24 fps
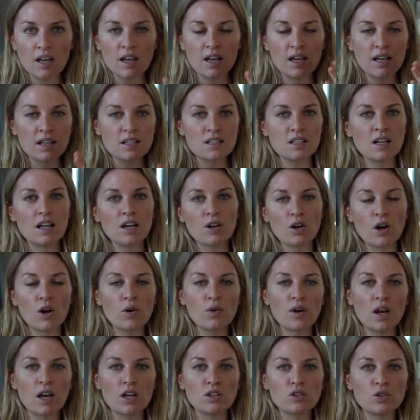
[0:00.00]
it's like,
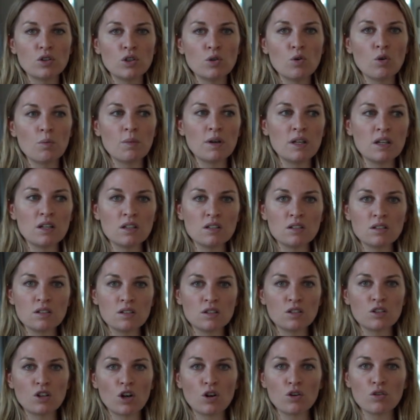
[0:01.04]
okay, so you want me to
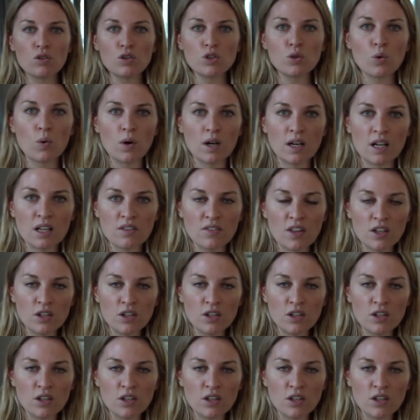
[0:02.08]
go to the toilet,